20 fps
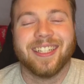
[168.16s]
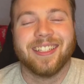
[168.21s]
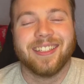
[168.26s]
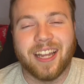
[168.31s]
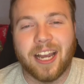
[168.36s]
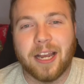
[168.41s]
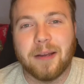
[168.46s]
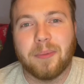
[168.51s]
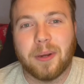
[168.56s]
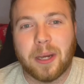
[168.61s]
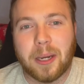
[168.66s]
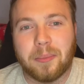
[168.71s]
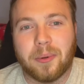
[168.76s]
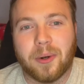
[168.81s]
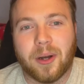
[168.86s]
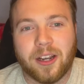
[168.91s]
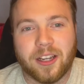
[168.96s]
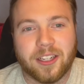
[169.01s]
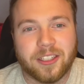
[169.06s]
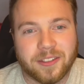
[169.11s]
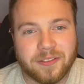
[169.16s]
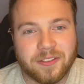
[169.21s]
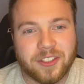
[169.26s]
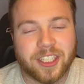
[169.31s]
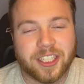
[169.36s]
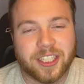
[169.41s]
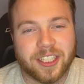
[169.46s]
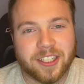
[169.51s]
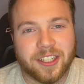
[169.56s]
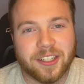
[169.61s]
not byproducts of
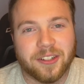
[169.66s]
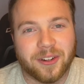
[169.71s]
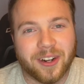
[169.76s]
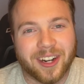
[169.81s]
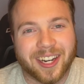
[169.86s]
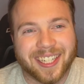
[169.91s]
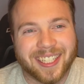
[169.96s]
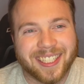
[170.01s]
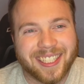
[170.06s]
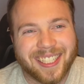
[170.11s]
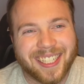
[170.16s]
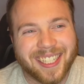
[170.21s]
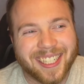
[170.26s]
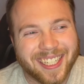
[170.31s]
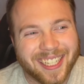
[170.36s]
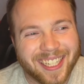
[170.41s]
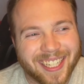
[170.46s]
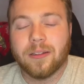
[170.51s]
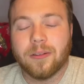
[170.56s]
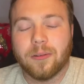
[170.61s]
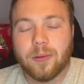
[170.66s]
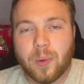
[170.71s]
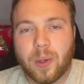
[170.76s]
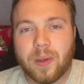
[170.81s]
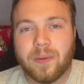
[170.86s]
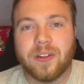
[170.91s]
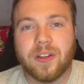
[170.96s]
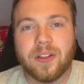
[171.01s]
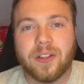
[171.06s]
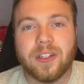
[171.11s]
chicken and rice. We
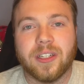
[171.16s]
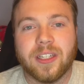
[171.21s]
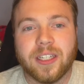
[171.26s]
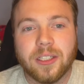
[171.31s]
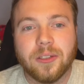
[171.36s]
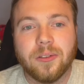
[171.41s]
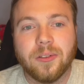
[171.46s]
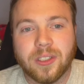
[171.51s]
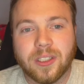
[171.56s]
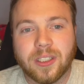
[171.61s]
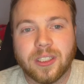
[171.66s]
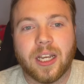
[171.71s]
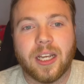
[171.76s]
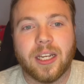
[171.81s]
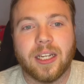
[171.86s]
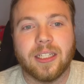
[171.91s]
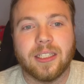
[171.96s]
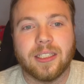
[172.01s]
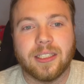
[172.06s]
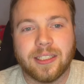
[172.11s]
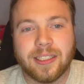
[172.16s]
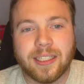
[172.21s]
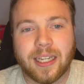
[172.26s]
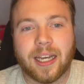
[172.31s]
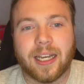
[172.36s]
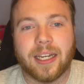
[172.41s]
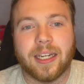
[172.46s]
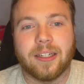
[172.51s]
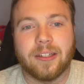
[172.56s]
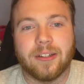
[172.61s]
have another Hill Science
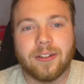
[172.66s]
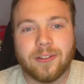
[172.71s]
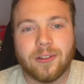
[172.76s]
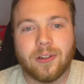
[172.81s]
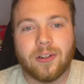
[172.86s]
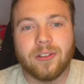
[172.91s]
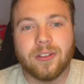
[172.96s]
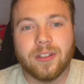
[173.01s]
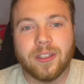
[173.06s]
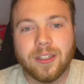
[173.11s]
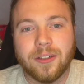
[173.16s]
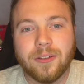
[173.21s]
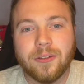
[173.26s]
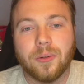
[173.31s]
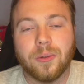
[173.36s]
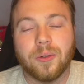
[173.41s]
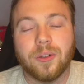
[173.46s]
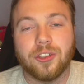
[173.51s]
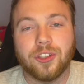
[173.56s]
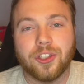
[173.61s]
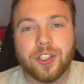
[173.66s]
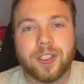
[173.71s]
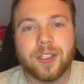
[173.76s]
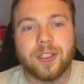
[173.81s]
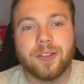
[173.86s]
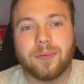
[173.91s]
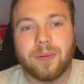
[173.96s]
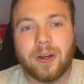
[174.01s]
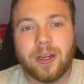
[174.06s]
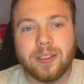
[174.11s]
Diet Adult Indoor
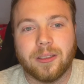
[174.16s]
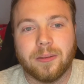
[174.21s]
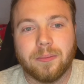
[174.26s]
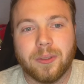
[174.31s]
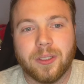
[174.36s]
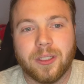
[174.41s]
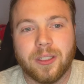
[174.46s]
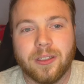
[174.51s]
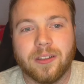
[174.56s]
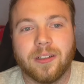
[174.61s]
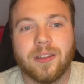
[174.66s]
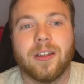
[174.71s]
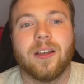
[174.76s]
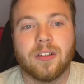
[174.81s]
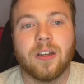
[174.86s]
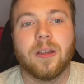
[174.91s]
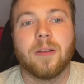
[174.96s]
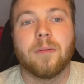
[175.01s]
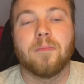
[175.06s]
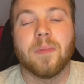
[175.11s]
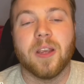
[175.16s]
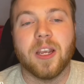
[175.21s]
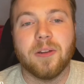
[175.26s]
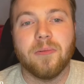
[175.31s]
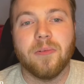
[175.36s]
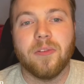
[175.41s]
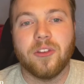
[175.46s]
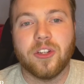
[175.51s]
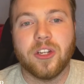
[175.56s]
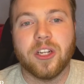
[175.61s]
Chicken Recipe, made
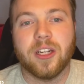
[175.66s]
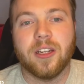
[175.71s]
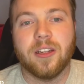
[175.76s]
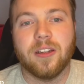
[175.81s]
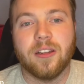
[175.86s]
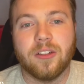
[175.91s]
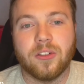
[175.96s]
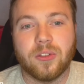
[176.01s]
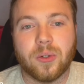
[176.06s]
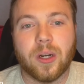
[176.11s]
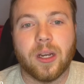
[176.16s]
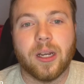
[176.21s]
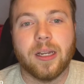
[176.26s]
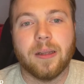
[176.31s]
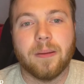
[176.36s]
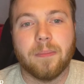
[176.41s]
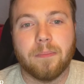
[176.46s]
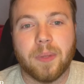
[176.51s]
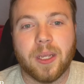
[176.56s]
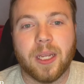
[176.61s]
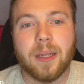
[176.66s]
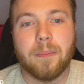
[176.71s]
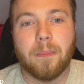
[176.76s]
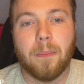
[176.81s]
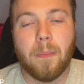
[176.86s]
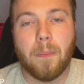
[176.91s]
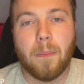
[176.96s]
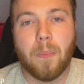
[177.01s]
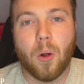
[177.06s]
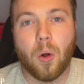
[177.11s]
with chicken and dried beet
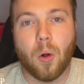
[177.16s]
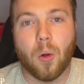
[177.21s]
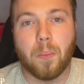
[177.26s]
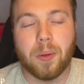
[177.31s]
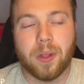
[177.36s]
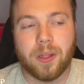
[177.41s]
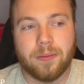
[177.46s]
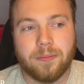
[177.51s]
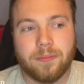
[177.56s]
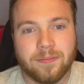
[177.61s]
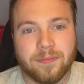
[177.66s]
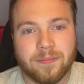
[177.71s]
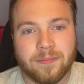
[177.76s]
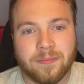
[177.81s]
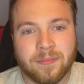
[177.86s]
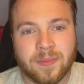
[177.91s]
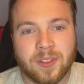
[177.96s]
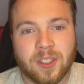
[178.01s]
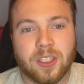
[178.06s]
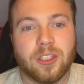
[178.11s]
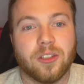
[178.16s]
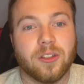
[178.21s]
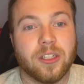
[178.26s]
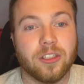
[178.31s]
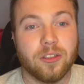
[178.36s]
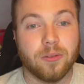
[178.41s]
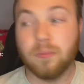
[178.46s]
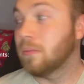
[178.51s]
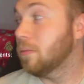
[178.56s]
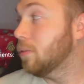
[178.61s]
pulp. So
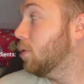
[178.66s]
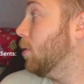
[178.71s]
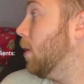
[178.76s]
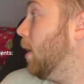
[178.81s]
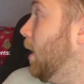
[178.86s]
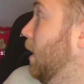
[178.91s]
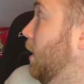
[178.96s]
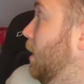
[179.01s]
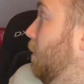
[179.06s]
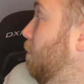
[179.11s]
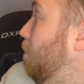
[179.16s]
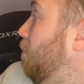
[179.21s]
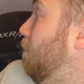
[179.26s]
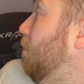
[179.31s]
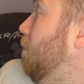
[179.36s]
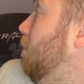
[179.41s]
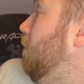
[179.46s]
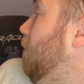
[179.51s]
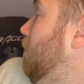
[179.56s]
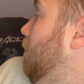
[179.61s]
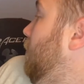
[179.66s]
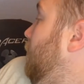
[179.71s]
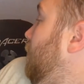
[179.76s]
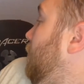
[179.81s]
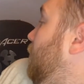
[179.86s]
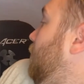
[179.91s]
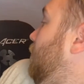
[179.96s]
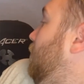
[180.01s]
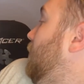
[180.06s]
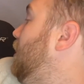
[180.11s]
they dried the...
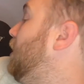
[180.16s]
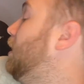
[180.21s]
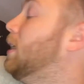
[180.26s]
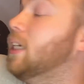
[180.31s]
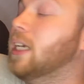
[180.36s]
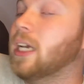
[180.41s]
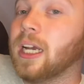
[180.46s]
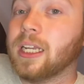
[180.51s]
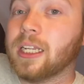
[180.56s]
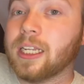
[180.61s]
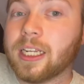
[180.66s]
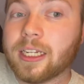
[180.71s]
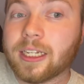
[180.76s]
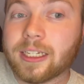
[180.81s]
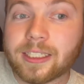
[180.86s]
Yeah, I got